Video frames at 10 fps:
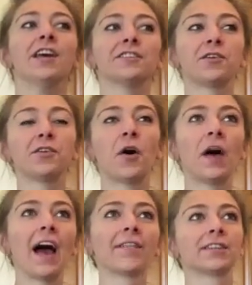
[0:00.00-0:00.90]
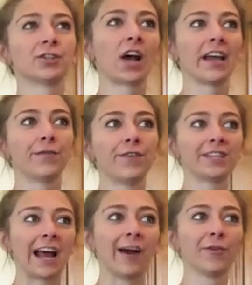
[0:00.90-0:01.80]
So you don't have to try and
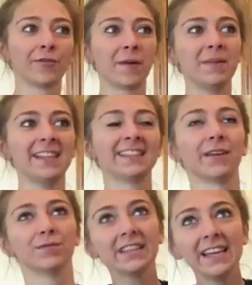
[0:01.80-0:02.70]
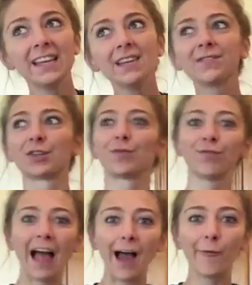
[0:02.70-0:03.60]
fish out the remnants of leaves or
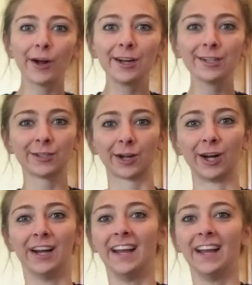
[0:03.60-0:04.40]
flowers or